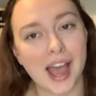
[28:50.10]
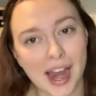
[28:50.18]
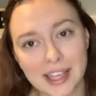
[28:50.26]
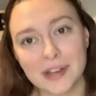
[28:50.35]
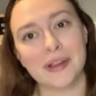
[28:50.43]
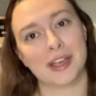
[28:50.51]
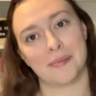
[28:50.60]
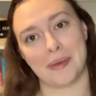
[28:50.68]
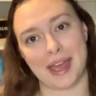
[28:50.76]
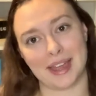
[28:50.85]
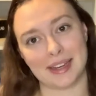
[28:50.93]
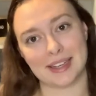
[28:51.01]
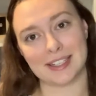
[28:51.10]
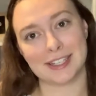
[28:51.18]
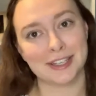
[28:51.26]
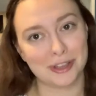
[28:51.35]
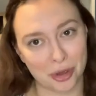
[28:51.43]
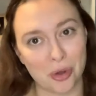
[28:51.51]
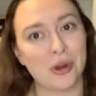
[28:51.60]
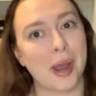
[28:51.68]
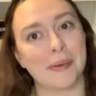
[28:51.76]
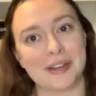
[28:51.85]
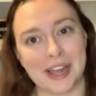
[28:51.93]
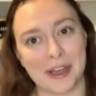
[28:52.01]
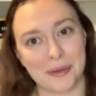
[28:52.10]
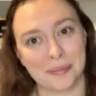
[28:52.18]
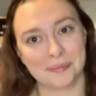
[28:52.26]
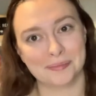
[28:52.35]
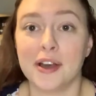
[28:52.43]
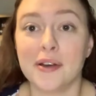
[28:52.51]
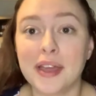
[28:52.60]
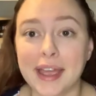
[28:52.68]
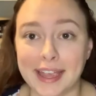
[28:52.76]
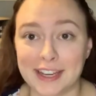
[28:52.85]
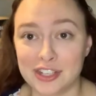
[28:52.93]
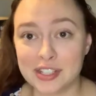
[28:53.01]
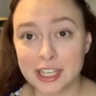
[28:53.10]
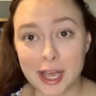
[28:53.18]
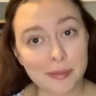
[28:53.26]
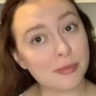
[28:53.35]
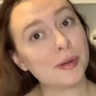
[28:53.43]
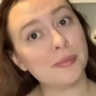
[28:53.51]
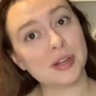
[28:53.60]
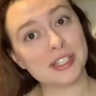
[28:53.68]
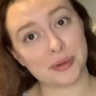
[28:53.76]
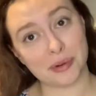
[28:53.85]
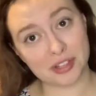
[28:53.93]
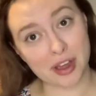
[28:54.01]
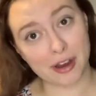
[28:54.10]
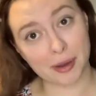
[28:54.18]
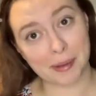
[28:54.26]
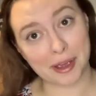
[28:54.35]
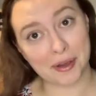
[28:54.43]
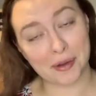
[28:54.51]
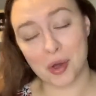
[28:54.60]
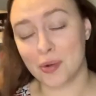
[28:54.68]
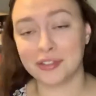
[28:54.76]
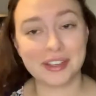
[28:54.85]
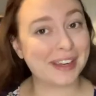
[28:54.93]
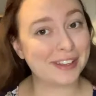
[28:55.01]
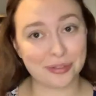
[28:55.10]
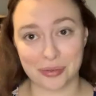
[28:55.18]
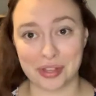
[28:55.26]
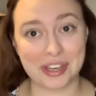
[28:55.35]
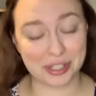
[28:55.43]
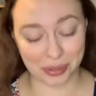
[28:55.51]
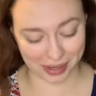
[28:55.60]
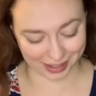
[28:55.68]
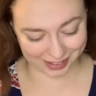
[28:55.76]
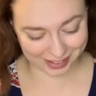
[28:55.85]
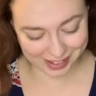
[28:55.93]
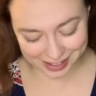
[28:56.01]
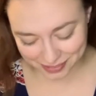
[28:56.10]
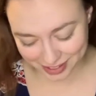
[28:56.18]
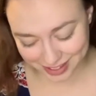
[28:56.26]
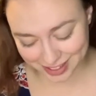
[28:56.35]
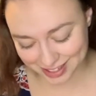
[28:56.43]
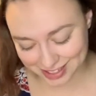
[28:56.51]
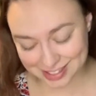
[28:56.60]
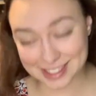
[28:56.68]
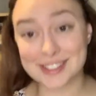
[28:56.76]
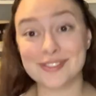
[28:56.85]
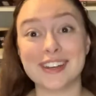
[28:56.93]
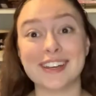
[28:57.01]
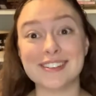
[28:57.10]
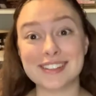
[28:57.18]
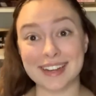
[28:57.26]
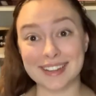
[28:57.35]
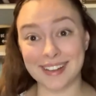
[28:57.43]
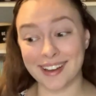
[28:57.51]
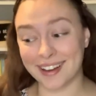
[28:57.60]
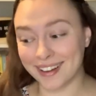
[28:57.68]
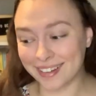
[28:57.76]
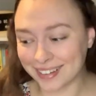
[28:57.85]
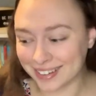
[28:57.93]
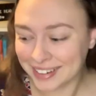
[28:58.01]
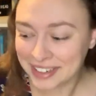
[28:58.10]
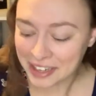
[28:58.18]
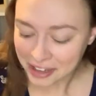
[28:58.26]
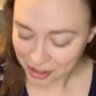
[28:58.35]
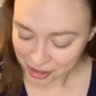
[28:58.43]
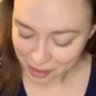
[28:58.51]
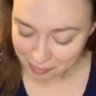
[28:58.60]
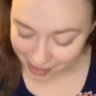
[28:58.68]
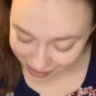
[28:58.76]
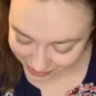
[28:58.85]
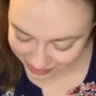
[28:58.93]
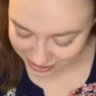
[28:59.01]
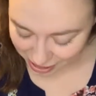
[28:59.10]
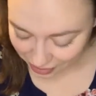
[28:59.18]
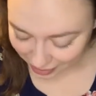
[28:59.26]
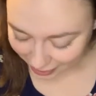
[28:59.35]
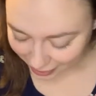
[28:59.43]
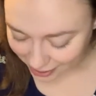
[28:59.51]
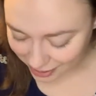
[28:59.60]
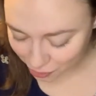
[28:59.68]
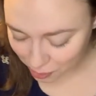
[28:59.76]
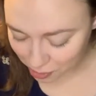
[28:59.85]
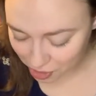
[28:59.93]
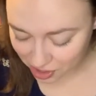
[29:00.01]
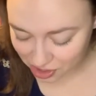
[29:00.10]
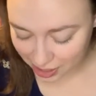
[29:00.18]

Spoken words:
highly recommend, go grab it now. Okay, just a couple more books I wanna talk about. Hopefully I get through these quickly because this video is getting long. But okay, another book